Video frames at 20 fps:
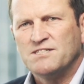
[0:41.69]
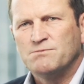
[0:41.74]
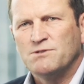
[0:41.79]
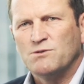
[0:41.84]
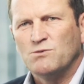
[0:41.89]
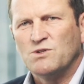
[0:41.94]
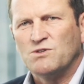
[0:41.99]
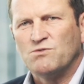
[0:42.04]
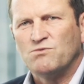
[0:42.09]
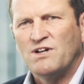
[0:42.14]

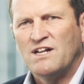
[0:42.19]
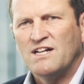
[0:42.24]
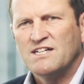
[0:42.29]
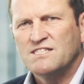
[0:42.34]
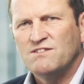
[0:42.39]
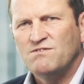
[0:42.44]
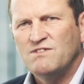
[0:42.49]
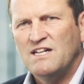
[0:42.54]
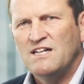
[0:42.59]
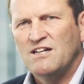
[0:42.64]
but with
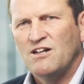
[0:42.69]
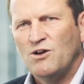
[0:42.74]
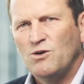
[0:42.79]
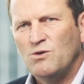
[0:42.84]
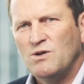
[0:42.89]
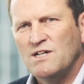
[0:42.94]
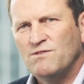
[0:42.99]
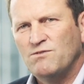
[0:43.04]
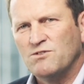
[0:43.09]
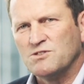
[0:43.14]
relatively low
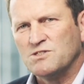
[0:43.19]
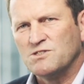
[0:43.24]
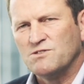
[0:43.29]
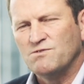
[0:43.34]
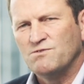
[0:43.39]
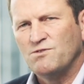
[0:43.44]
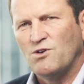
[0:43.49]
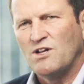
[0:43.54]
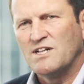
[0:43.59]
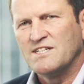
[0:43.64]
levels
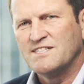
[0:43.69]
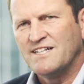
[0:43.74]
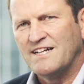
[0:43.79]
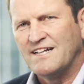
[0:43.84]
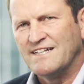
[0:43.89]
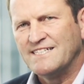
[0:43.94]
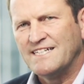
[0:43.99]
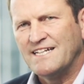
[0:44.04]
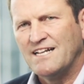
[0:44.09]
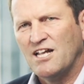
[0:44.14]
of
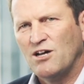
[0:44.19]
volatility,